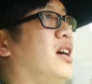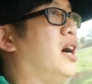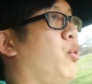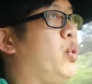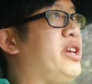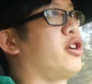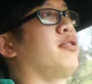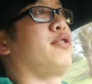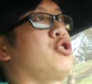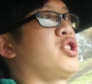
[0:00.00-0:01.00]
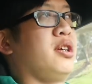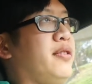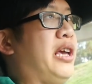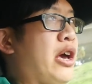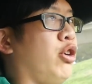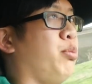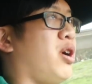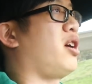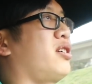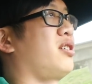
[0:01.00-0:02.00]
a weaker version of the
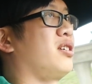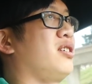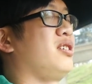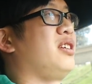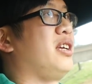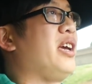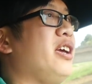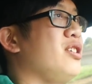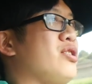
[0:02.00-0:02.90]
Edelbrock.